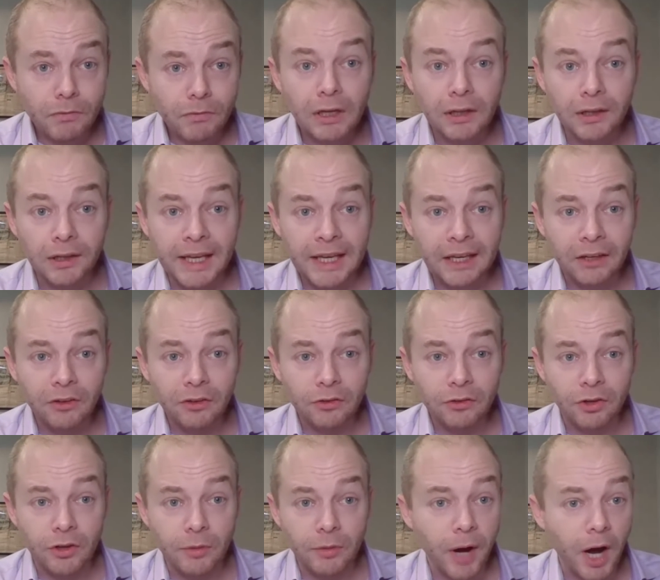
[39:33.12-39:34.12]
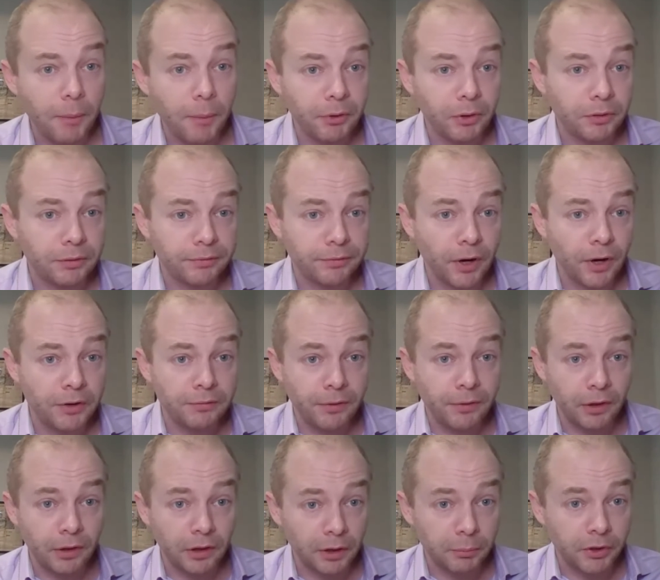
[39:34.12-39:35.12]
linked to the Popular Front
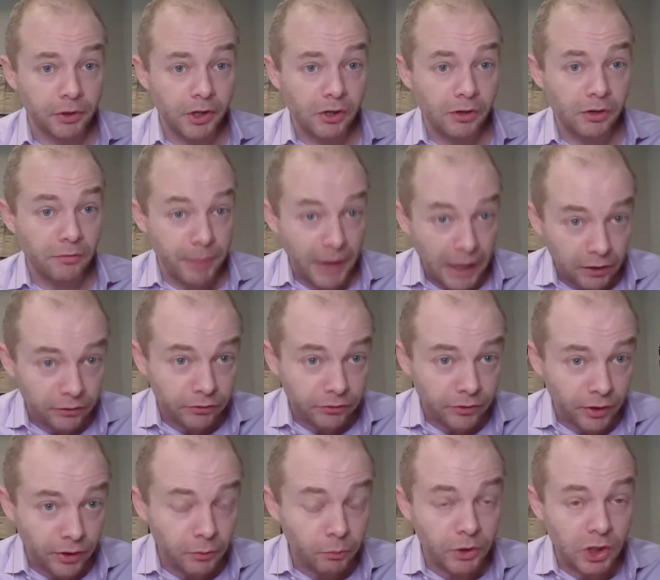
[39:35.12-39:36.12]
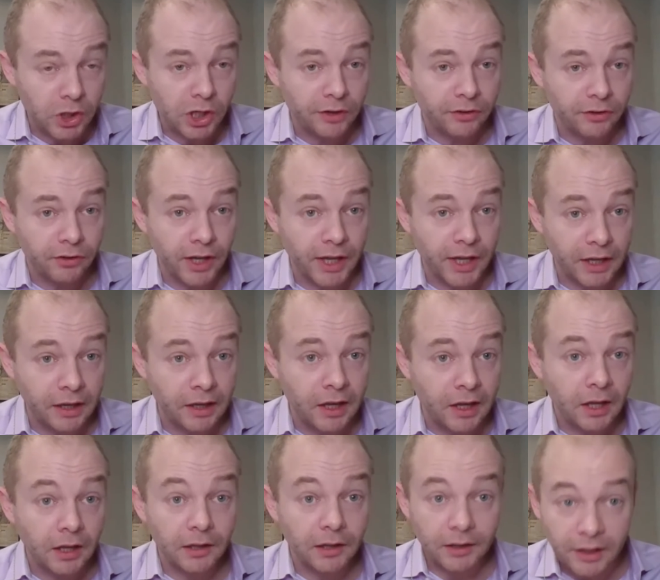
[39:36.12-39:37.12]
for the Liberation of Palestine, which is a
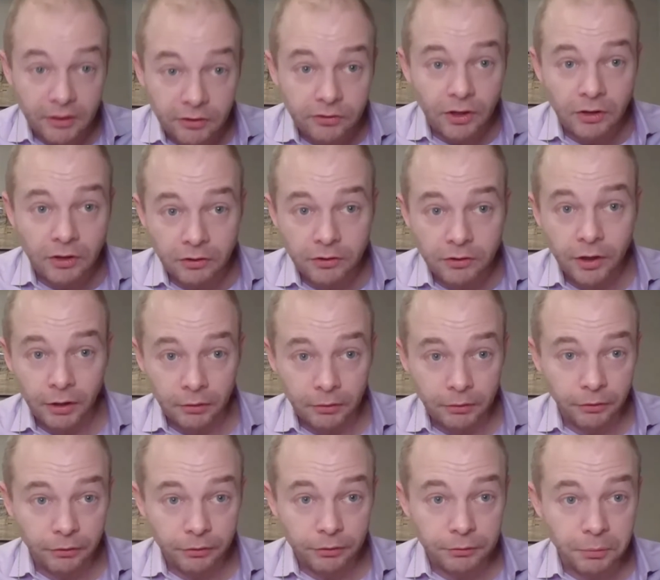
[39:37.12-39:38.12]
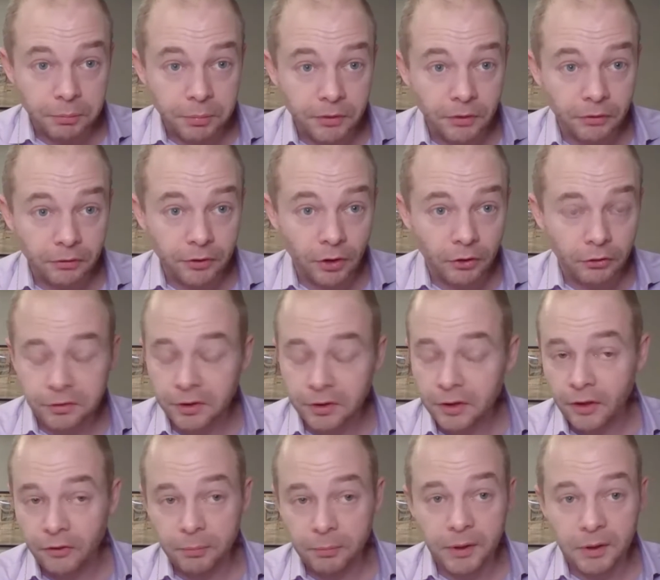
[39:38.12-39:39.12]
listed terrorist group in this country
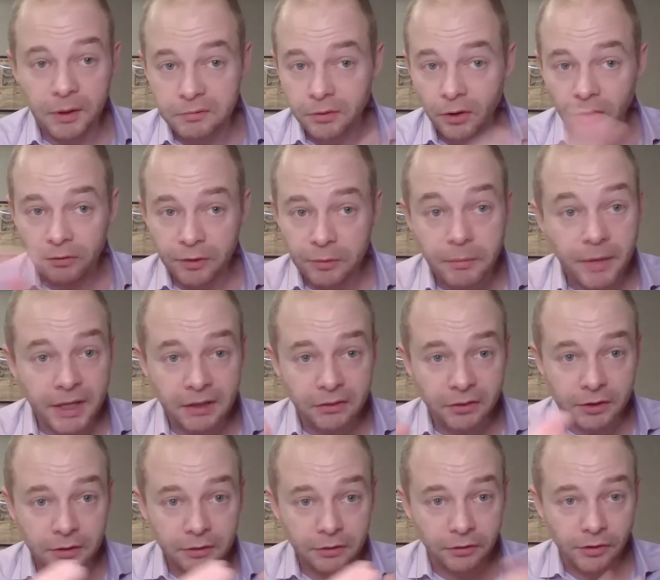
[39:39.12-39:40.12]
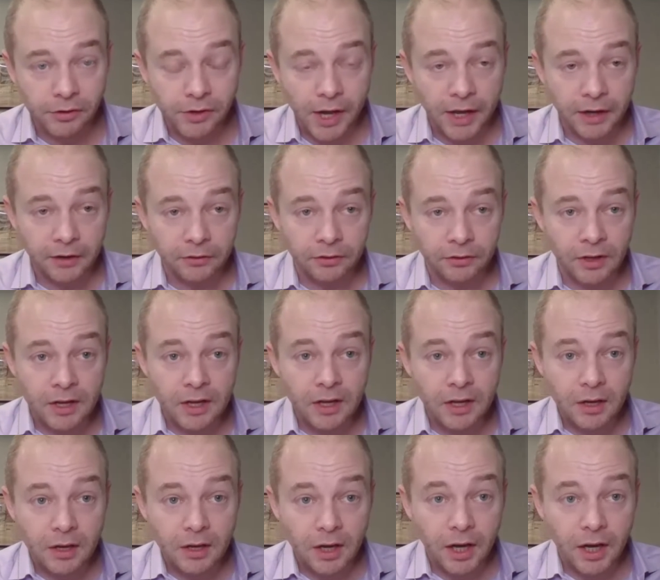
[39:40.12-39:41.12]
that's been involved in many terrorist attacks,
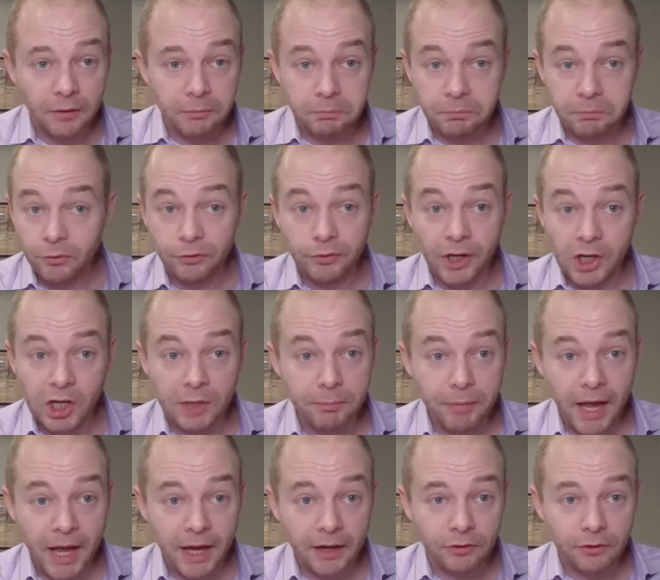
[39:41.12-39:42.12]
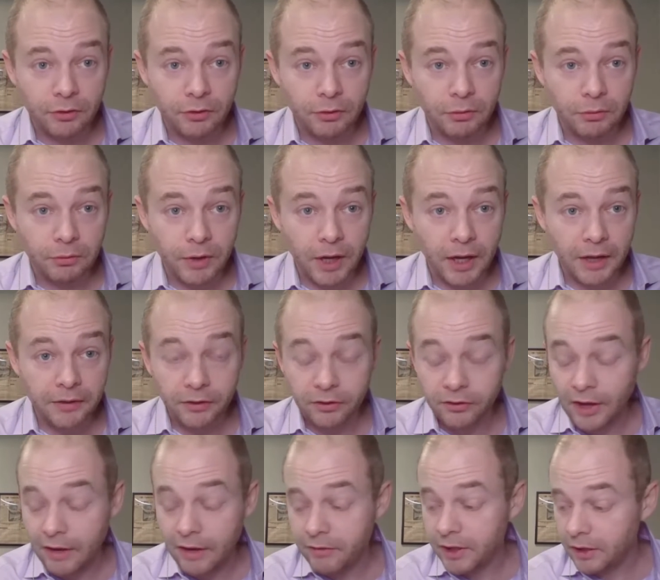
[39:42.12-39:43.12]
stretching back to the
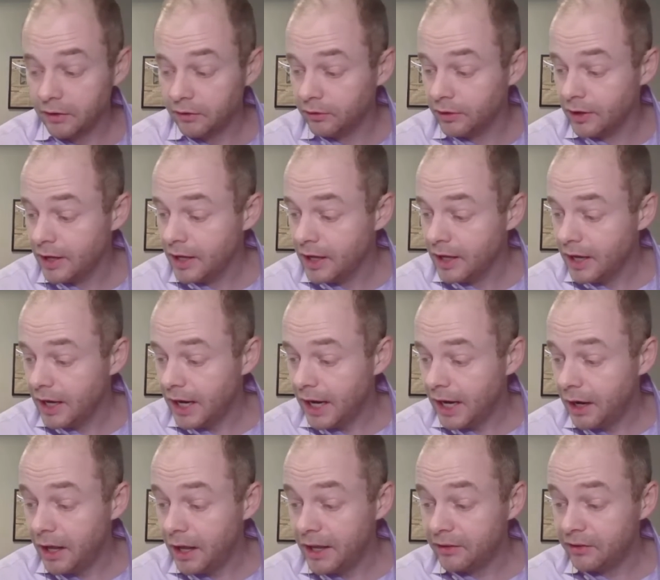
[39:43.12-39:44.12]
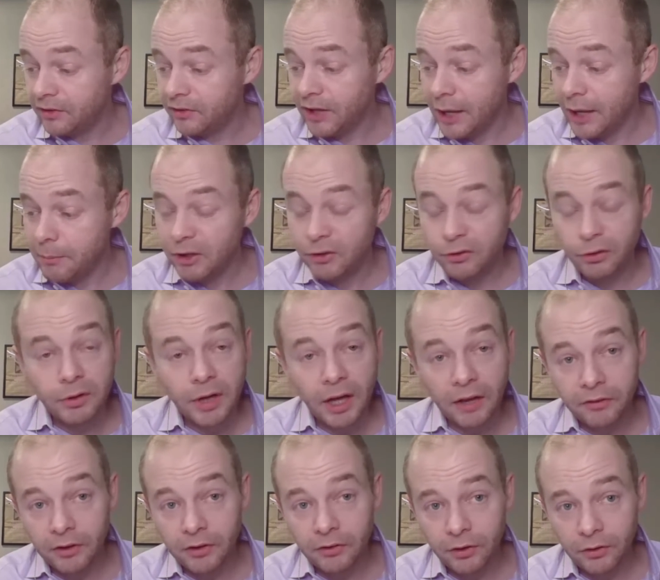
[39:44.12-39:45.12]
70s. Samidoun
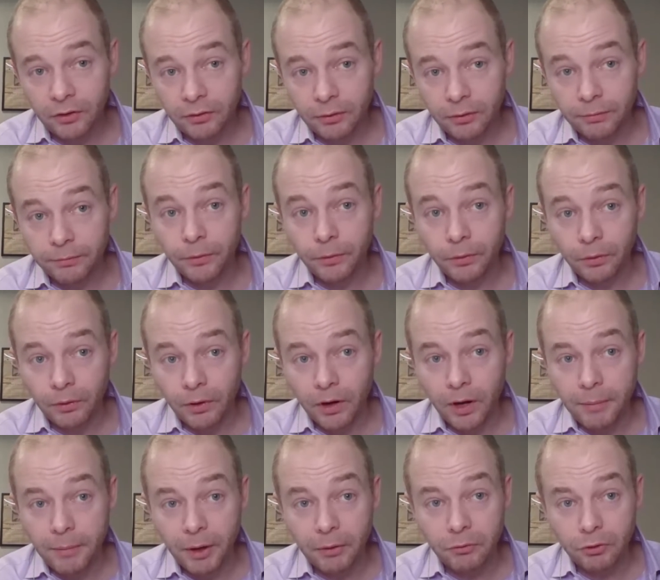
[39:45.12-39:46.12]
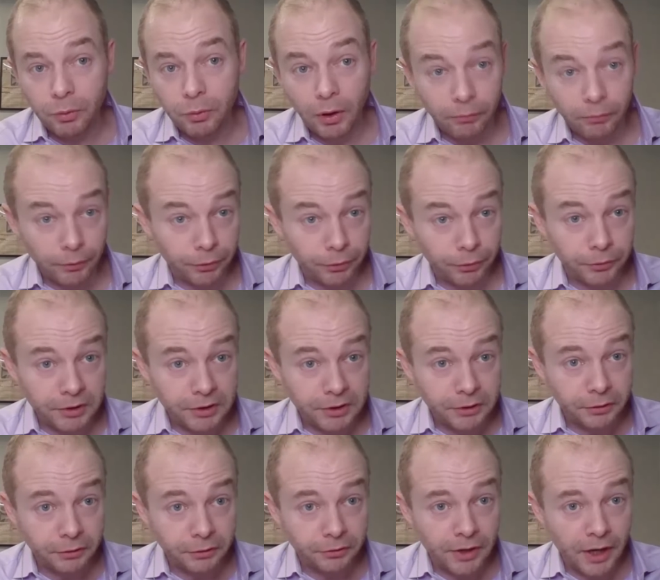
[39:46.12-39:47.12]
has existed for about 12 or 13
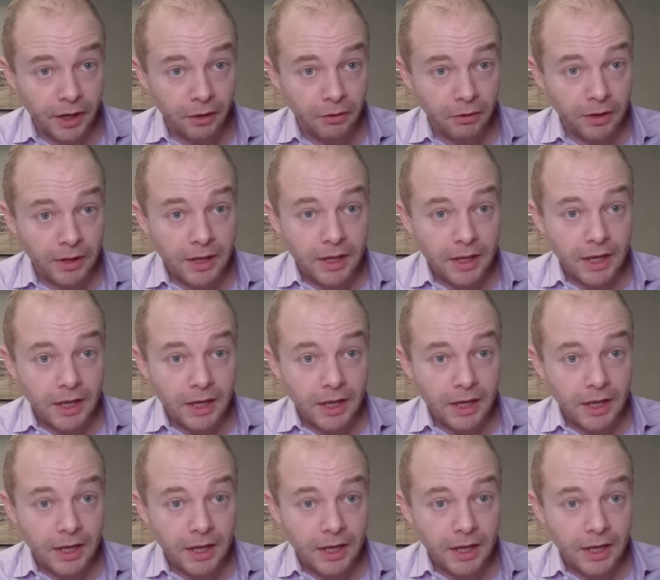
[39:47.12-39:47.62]
years now.